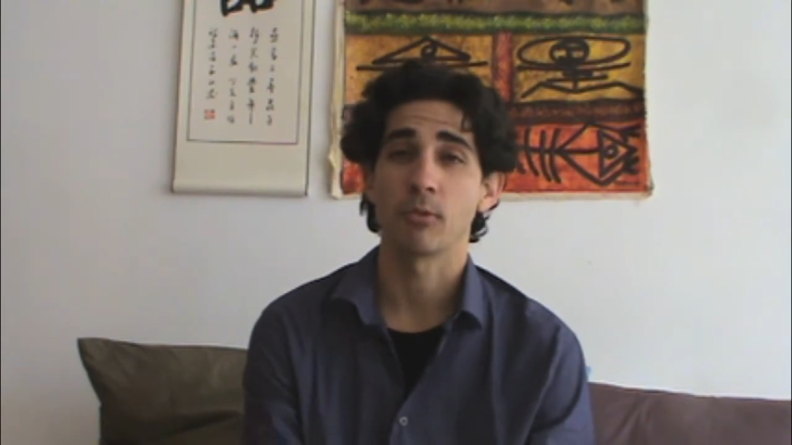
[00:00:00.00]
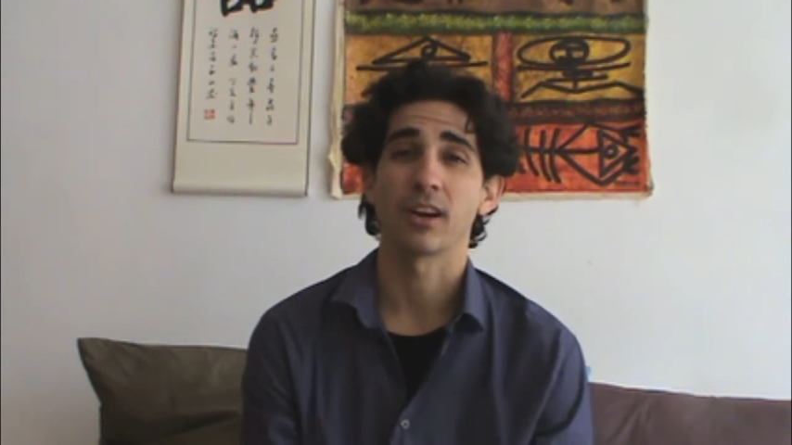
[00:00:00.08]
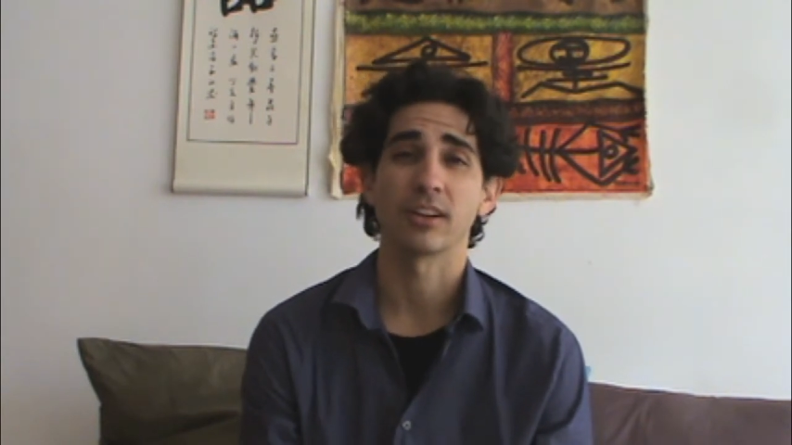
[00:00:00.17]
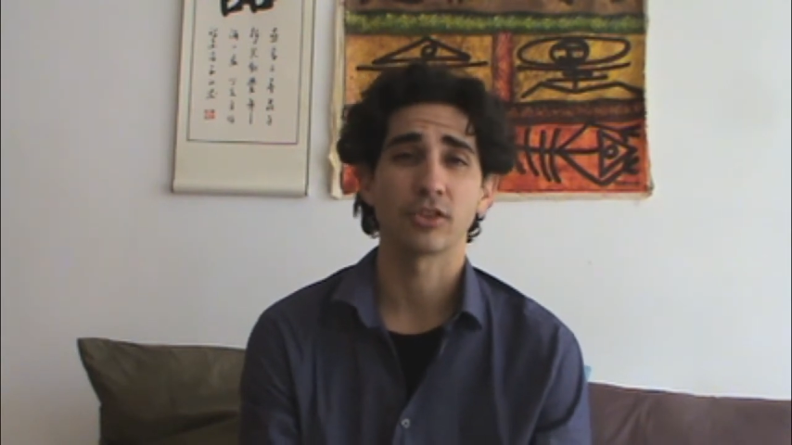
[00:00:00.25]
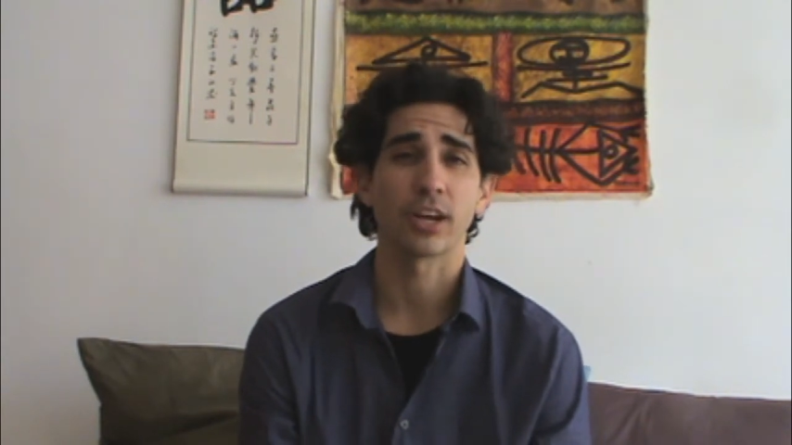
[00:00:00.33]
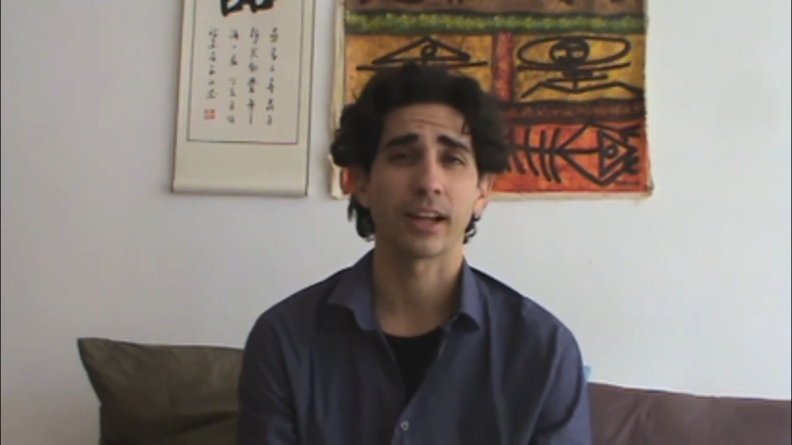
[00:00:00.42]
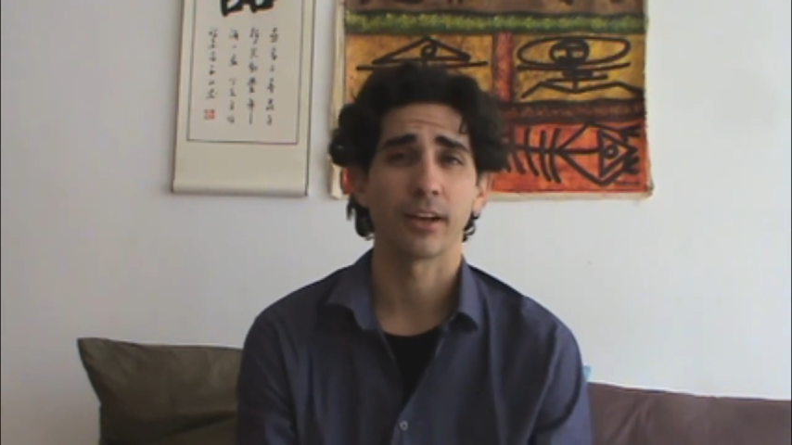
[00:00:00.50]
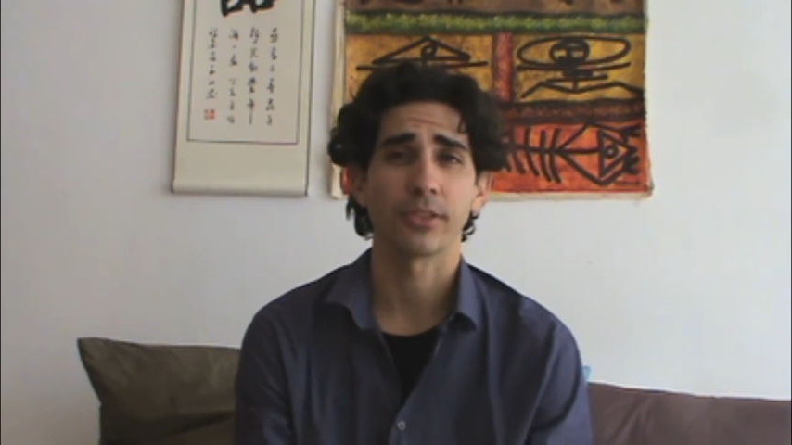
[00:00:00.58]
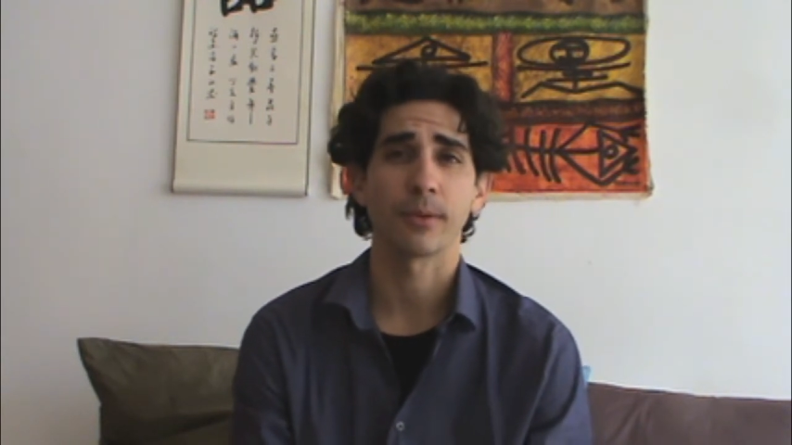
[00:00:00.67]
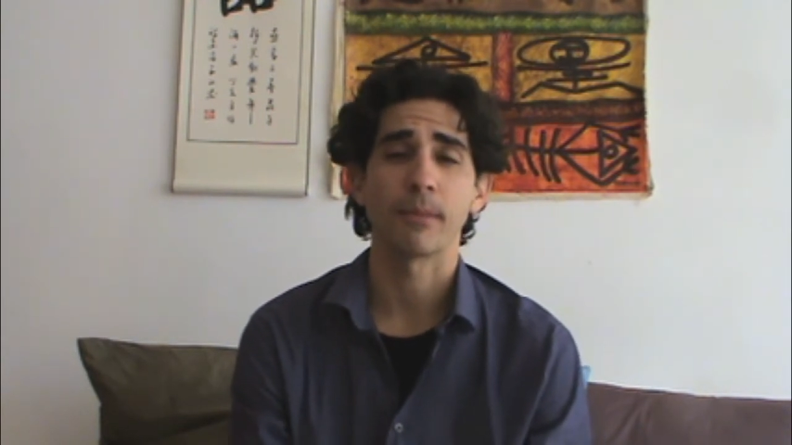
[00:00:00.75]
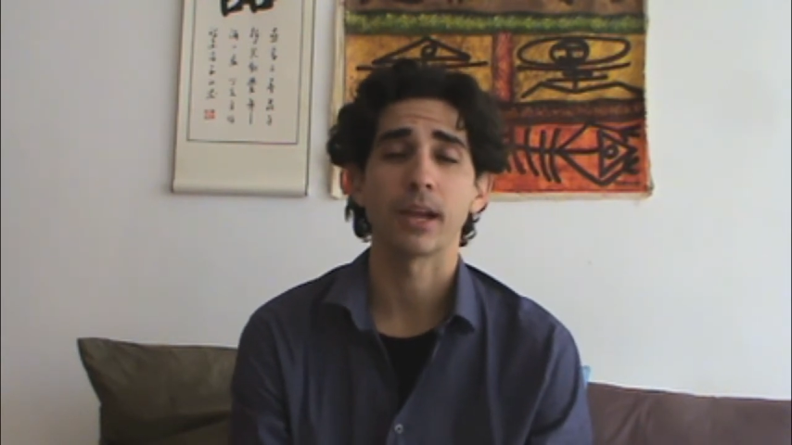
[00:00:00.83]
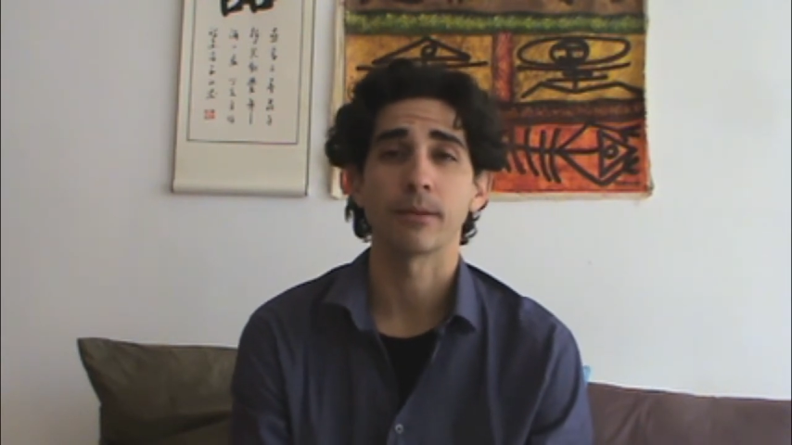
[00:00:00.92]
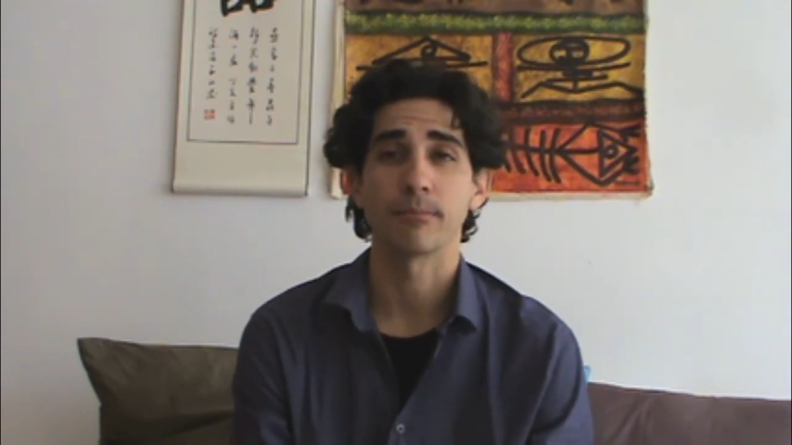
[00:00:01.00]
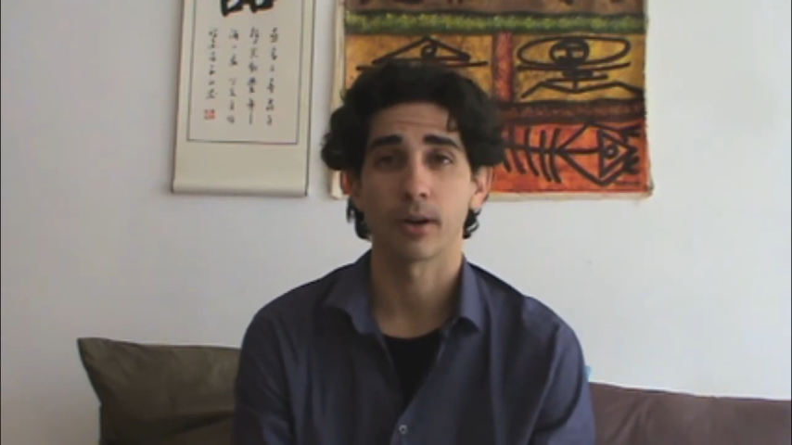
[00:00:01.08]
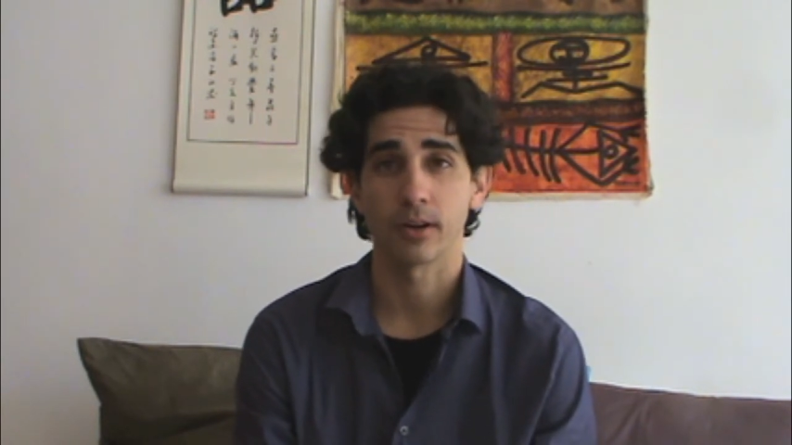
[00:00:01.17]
if you want to check out the